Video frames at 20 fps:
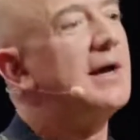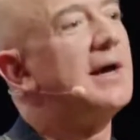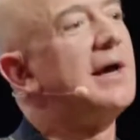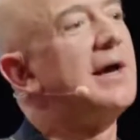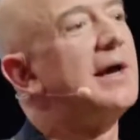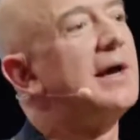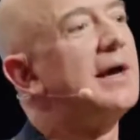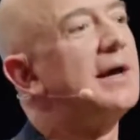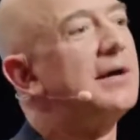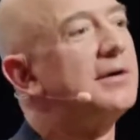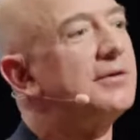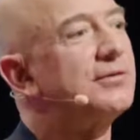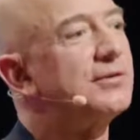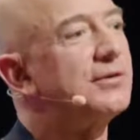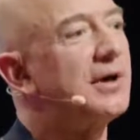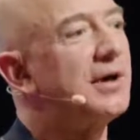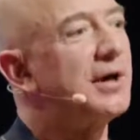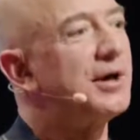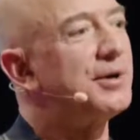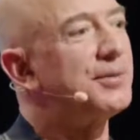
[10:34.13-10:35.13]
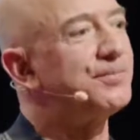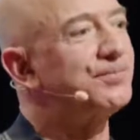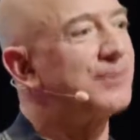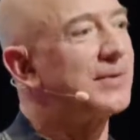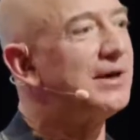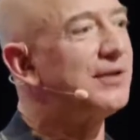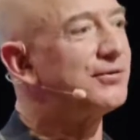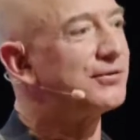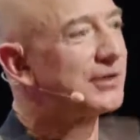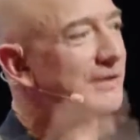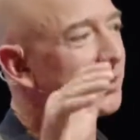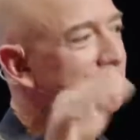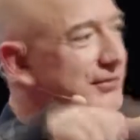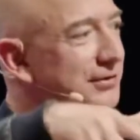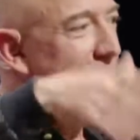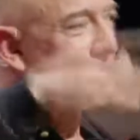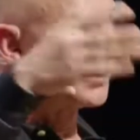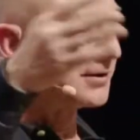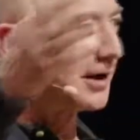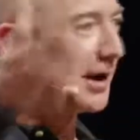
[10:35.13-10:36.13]
And he said, I'll
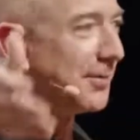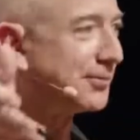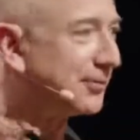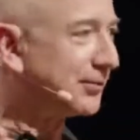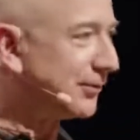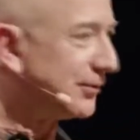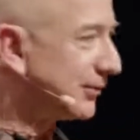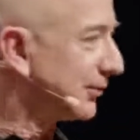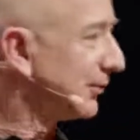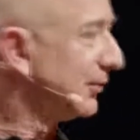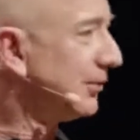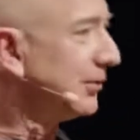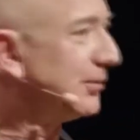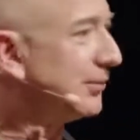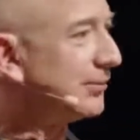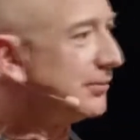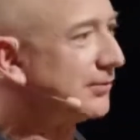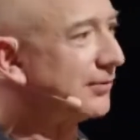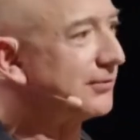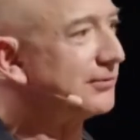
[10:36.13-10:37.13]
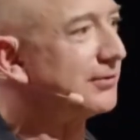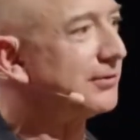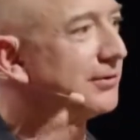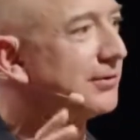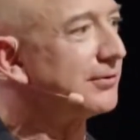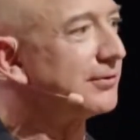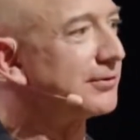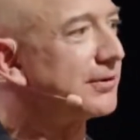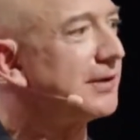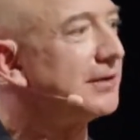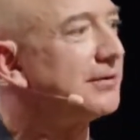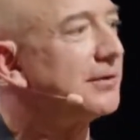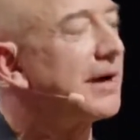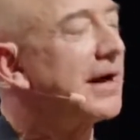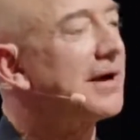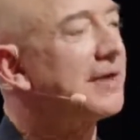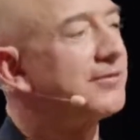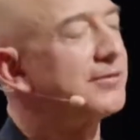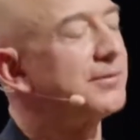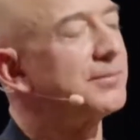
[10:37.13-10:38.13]
take option 2, just do the skin
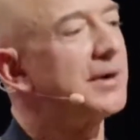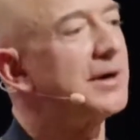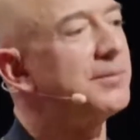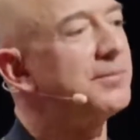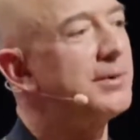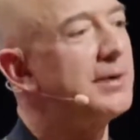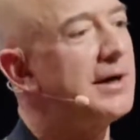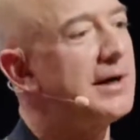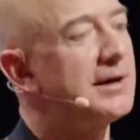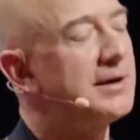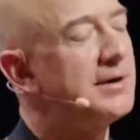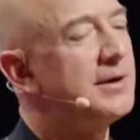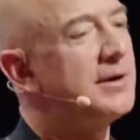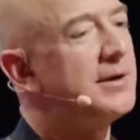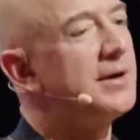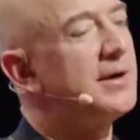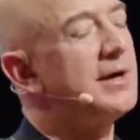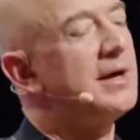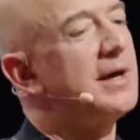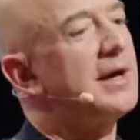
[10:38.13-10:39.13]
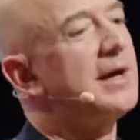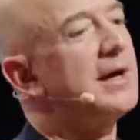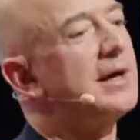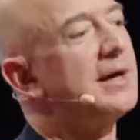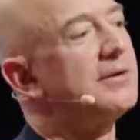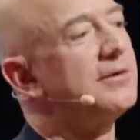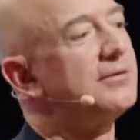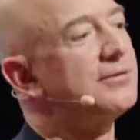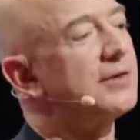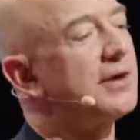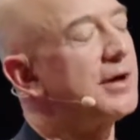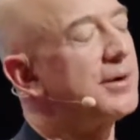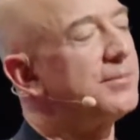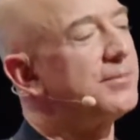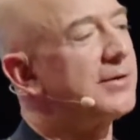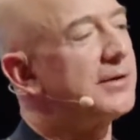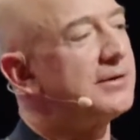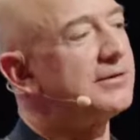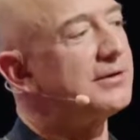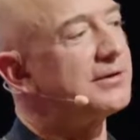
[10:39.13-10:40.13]
graft from my butt. And
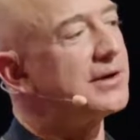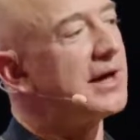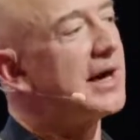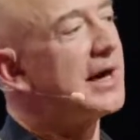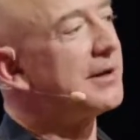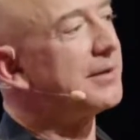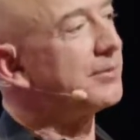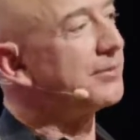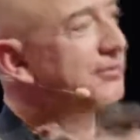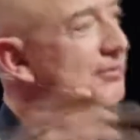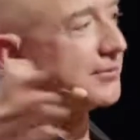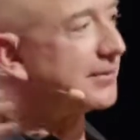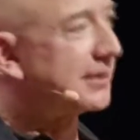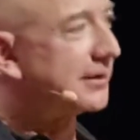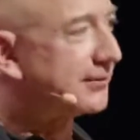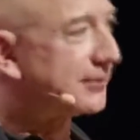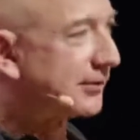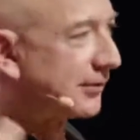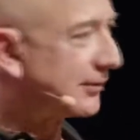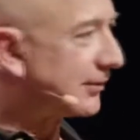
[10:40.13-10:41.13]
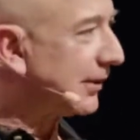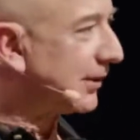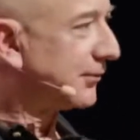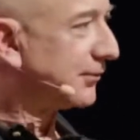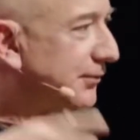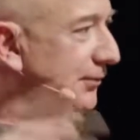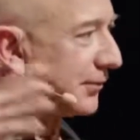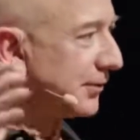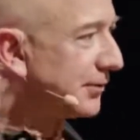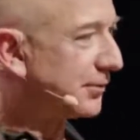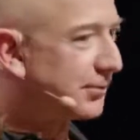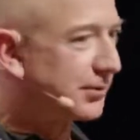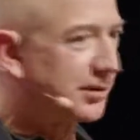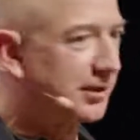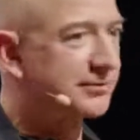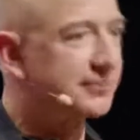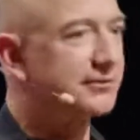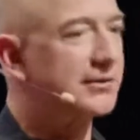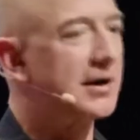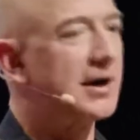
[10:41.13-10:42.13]
they did that. It was very successful. It
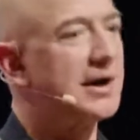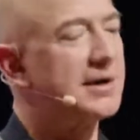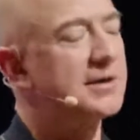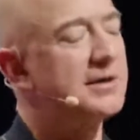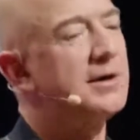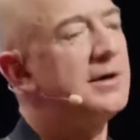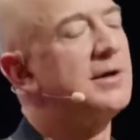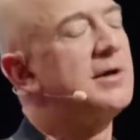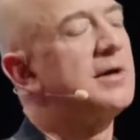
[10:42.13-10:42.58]
worked fine.